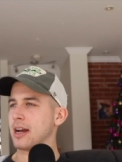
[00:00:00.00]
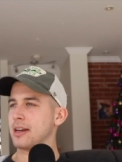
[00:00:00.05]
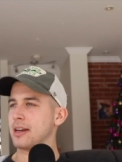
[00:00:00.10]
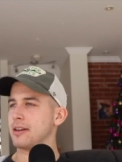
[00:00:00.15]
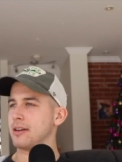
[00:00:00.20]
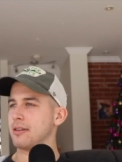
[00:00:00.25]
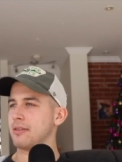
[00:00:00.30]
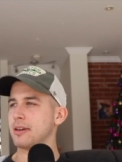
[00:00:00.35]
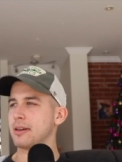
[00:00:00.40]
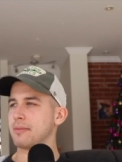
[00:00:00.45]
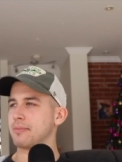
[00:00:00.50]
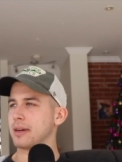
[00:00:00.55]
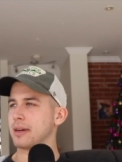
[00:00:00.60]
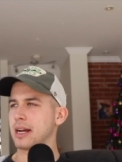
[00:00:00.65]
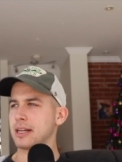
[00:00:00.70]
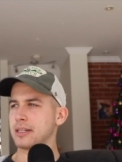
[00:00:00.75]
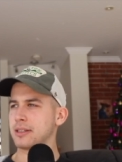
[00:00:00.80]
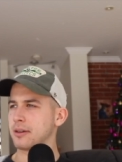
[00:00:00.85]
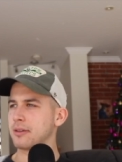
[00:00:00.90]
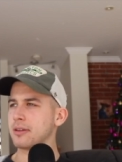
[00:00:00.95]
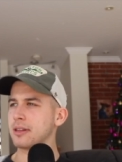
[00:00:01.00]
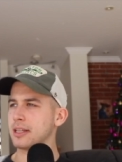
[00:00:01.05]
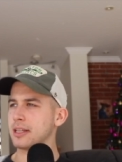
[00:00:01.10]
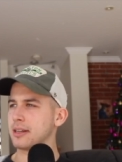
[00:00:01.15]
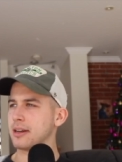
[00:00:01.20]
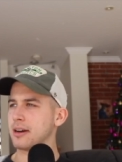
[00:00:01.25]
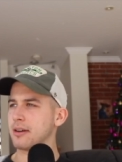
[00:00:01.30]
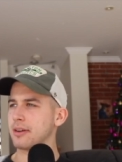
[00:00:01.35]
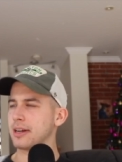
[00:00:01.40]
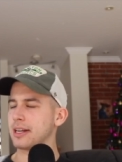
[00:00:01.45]
I know it, but I totally
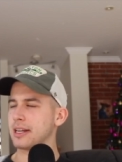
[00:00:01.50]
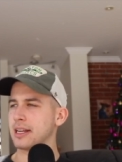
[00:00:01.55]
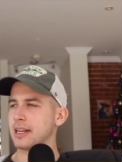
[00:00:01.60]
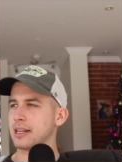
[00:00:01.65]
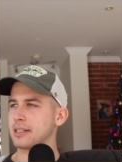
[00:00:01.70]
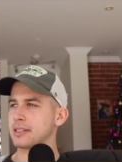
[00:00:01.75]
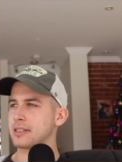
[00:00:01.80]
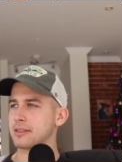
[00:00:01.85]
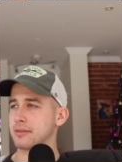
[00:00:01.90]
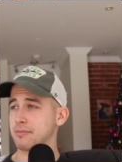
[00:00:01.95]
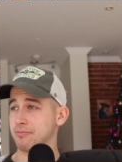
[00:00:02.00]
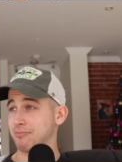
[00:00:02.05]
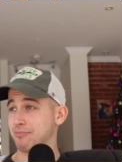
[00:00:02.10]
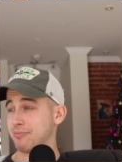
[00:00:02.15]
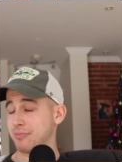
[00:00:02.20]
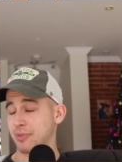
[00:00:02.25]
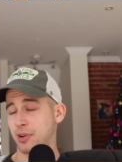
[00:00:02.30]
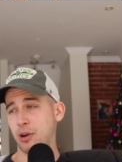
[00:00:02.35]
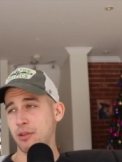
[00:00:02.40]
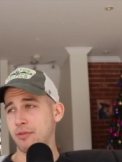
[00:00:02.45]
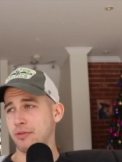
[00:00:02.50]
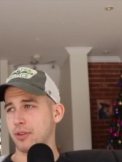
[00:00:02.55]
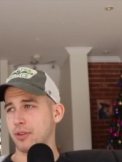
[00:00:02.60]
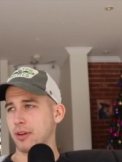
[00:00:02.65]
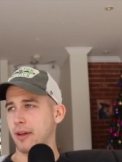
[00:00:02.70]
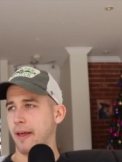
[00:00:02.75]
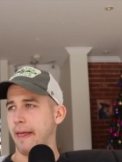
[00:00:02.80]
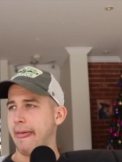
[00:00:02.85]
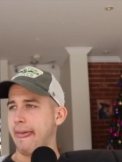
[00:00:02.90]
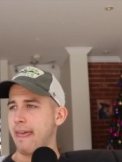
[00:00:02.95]
know it, and it's
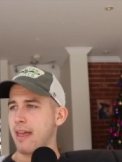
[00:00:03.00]
hurtful.